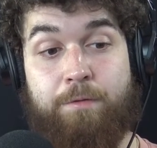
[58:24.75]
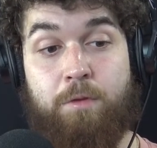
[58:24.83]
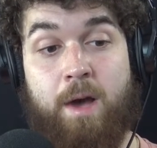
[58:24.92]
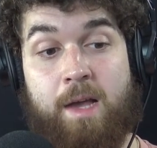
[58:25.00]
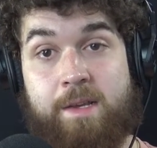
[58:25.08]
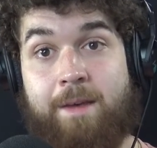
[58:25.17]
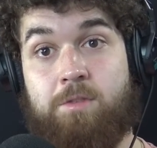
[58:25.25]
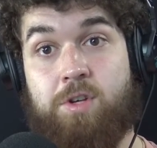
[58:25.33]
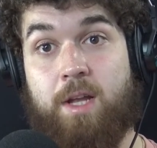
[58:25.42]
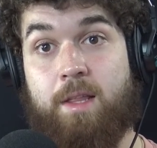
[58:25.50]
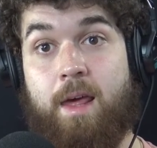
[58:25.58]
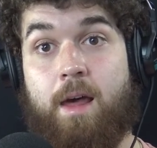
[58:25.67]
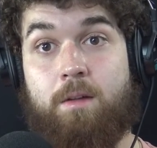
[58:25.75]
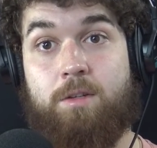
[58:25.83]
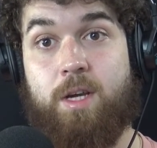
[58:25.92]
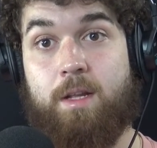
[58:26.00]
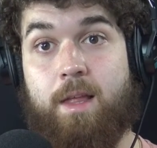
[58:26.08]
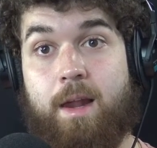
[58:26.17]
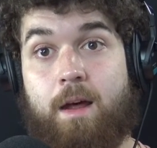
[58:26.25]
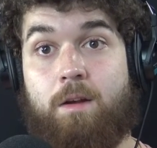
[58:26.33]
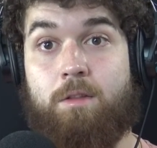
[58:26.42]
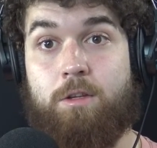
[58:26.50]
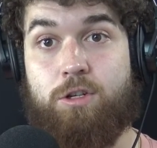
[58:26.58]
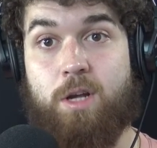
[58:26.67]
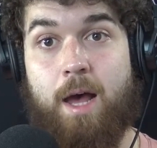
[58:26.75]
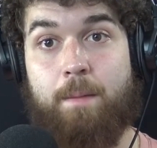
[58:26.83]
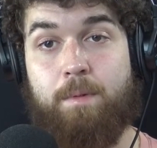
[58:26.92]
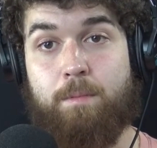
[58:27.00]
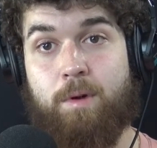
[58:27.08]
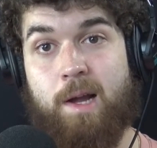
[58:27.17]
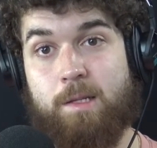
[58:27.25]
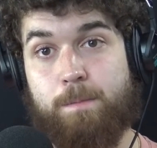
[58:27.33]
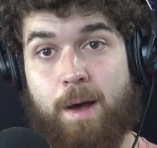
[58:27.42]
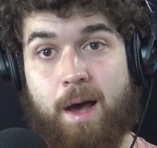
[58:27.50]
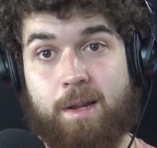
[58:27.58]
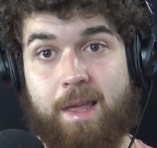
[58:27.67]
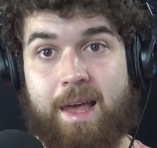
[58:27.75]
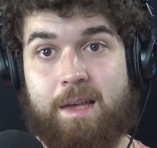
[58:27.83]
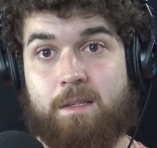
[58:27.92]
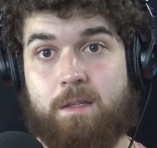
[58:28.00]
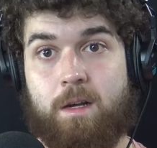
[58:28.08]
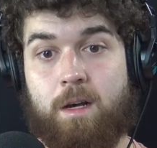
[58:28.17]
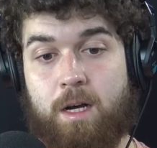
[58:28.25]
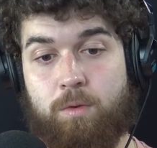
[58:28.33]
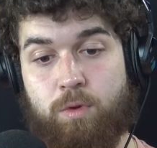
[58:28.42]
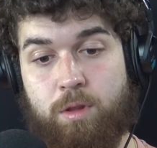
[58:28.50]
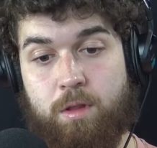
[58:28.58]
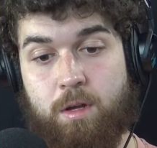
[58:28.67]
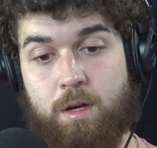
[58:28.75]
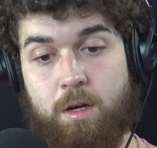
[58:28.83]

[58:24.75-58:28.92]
If you guys haven't checked that out, check that out on The Shop, LeBron's podcast with